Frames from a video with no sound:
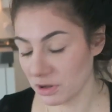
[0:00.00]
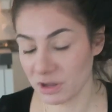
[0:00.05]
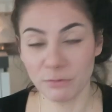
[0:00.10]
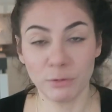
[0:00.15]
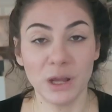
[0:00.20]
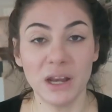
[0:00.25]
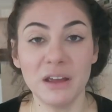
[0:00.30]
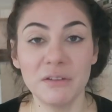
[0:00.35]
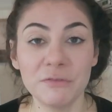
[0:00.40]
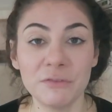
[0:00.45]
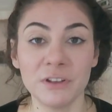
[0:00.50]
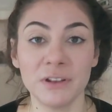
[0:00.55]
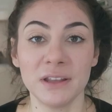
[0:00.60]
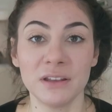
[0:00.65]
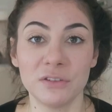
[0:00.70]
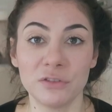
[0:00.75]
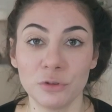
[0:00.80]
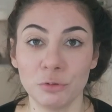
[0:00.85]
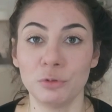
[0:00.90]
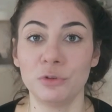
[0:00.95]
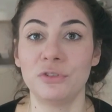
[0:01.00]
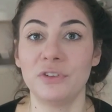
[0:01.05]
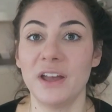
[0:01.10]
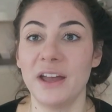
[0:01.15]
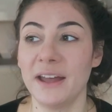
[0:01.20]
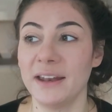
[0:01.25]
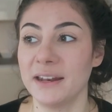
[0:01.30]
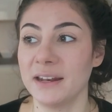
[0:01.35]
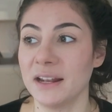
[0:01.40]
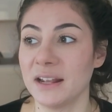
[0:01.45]
When I'm feeling so
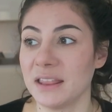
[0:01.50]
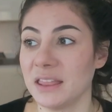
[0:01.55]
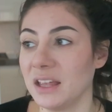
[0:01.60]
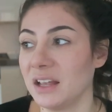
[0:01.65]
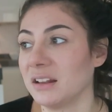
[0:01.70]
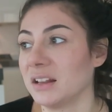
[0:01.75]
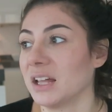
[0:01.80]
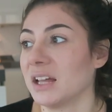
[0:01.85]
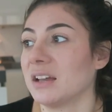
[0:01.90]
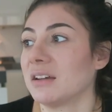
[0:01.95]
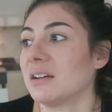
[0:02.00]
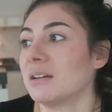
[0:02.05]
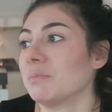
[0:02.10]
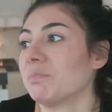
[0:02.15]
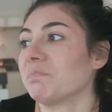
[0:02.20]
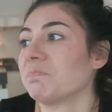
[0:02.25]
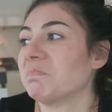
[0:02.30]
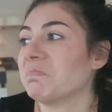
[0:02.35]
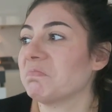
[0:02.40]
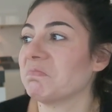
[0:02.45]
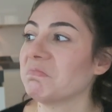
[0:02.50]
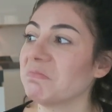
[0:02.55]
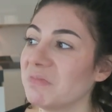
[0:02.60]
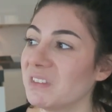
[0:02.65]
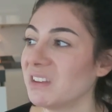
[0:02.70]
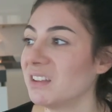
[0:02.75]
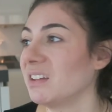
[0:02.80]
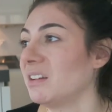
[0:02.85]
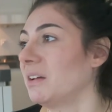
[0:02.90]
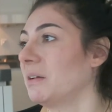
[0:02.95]
sad and I think like,
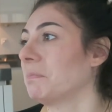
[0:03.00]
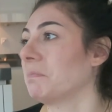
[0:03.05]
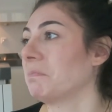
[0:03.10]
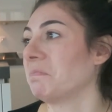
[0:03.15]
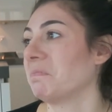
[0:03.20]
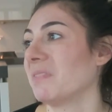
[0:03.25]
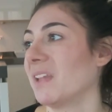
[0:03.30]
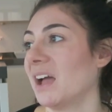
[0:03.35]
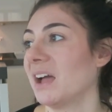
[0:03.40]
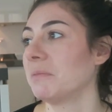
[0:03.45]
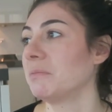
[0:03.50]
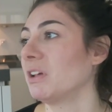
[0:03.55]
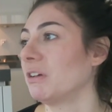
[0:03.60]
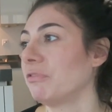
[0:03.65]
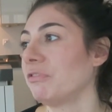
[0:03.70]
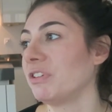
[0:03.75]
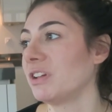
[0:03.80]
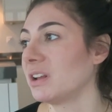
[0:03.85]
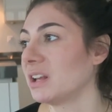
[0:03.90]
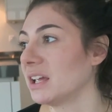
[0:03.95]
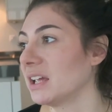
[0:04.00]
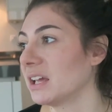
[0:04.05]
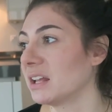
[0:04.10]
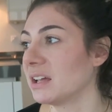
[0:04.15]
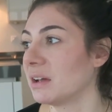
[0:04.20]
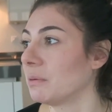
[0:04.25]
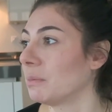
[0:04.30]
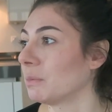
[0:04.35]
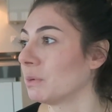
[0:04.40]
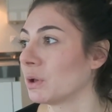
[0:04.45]
nah, I'm not feeling it,
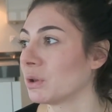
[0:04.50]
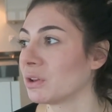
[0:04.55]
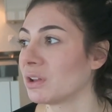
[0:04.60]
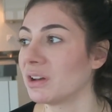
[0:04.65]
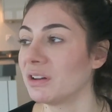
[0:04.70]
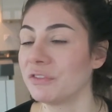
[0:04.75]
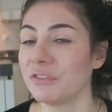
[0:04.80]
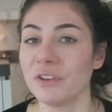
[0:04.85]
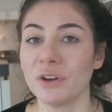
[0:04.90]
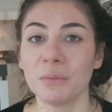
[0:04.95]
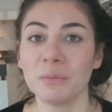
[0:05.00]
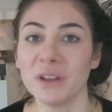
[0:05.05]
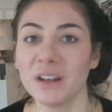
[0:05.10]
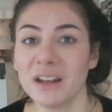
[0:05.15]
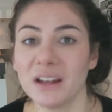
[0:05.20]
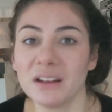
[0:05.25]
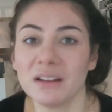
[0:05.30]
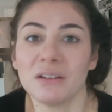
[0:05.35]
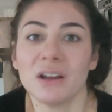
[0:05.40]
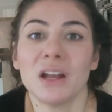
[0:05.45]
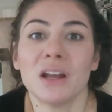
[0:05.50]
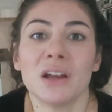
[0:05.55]
I'm not gonna film that. I